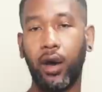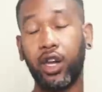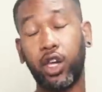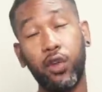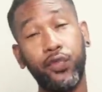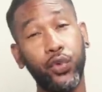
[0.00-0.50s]
I'm going
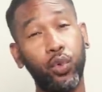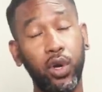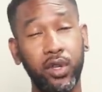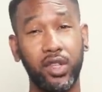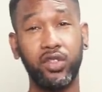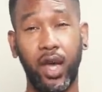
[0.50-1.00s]
to go through all
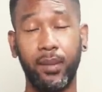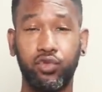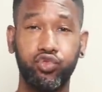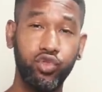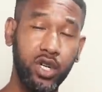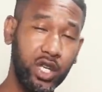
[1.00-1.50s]
of these items
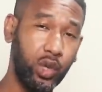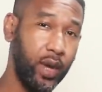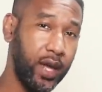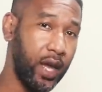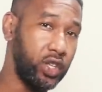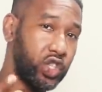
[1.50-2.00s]
really
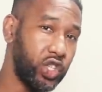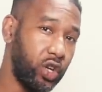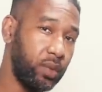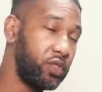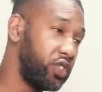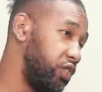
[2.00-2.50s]
quick and show
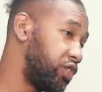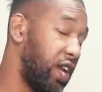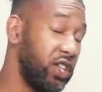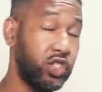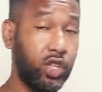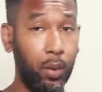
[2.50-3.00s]
them to you. So
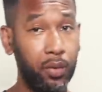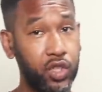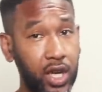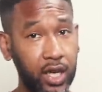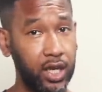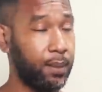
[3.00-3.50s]
let's start with
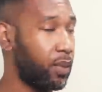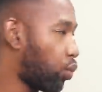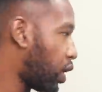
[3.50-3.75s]
jacket number